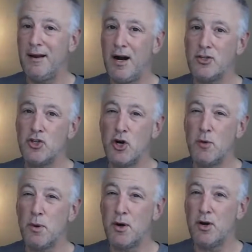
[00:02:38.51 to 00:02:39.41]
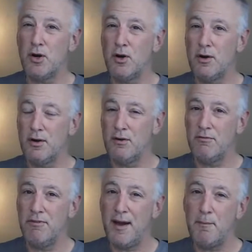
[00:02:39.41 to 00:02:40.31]
October,
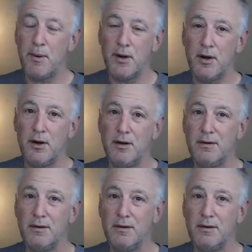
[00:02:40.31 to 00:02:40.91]
November,